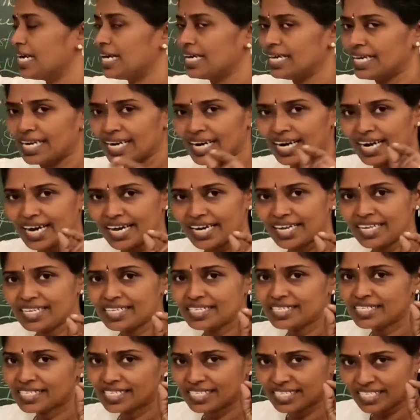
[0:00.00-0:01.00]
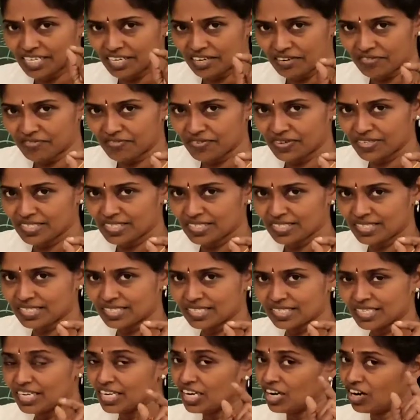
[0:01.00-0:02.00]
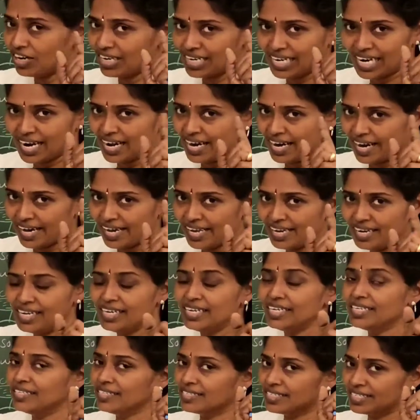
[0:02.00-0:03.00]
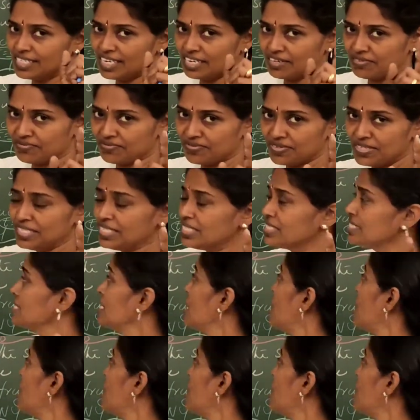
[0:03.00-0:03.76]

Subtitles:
underline surface, not line, it is surface